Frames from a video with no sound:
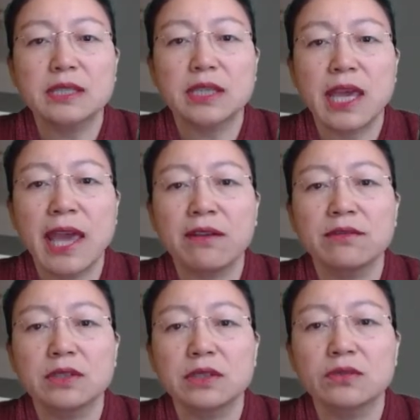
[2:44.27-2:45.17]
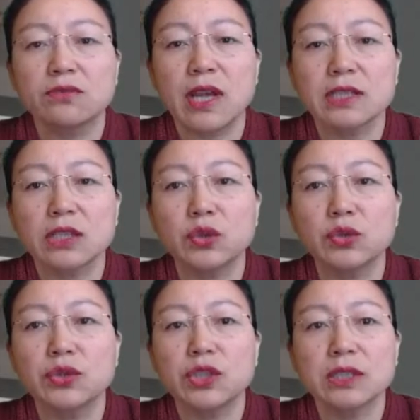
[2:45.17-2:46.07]
canvas
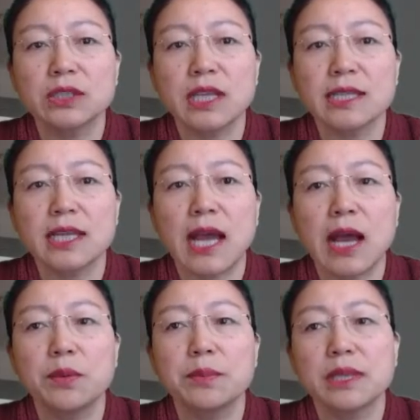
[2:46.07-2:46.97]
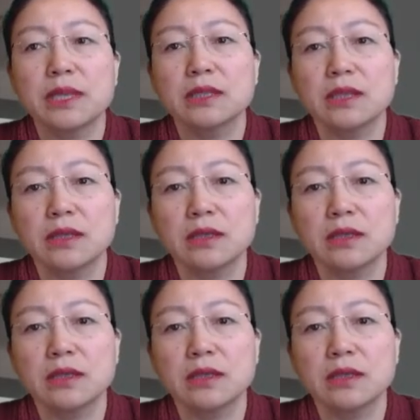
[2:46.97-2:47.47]
resolution, that's how big the